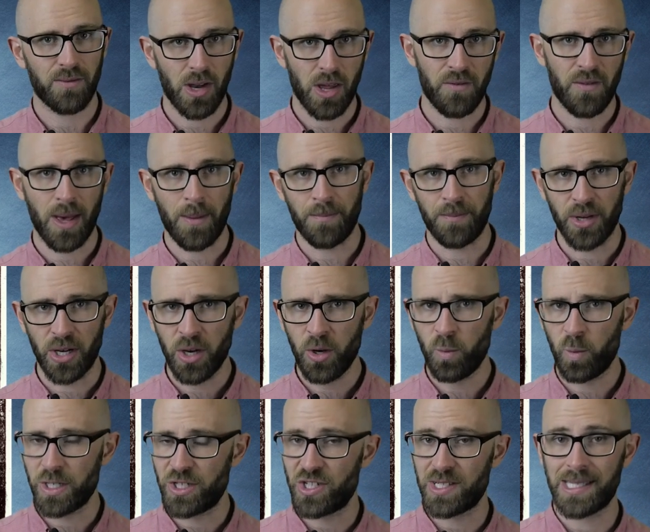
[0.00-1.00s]
of November,
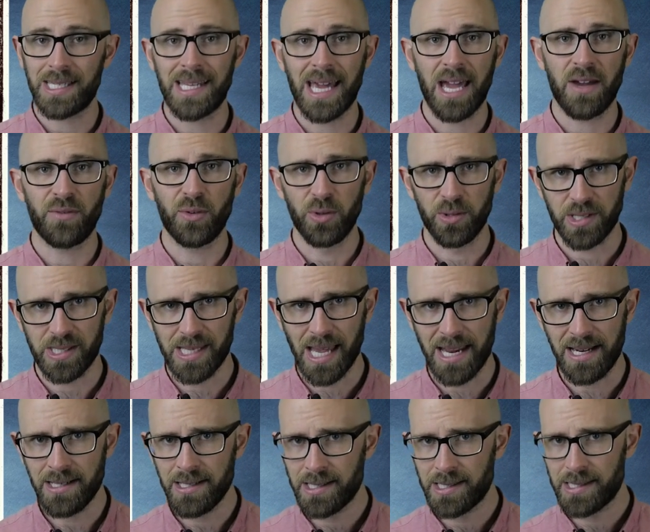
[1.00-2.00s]
which is the day of All
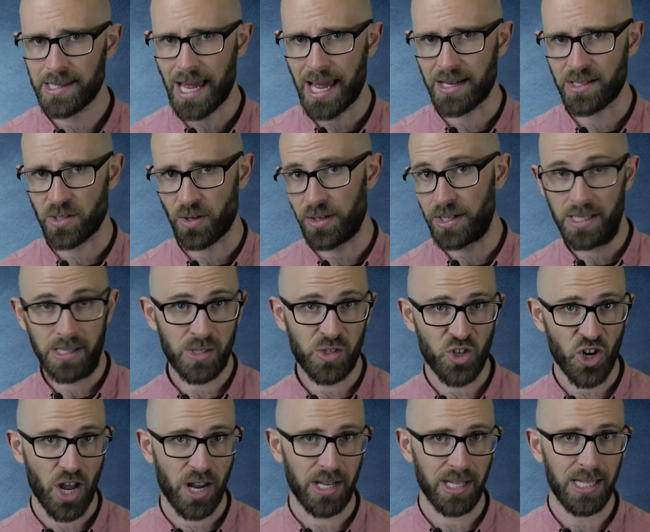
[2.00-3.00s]
Saints, and on his
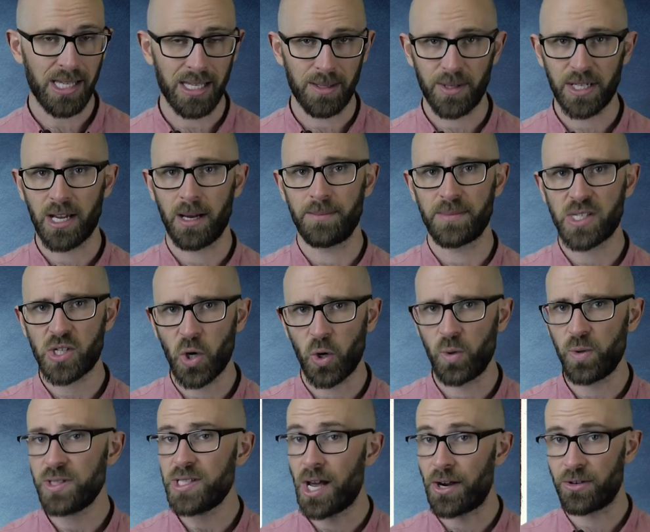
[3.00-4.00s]
journey he becomes
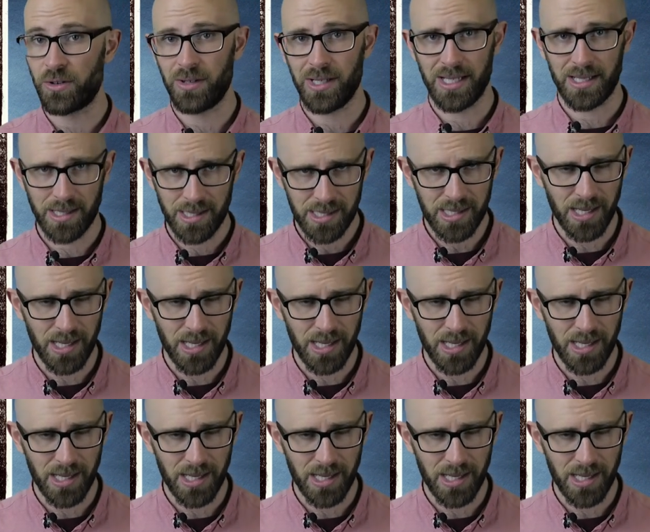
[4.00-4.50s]
cold, hungry, and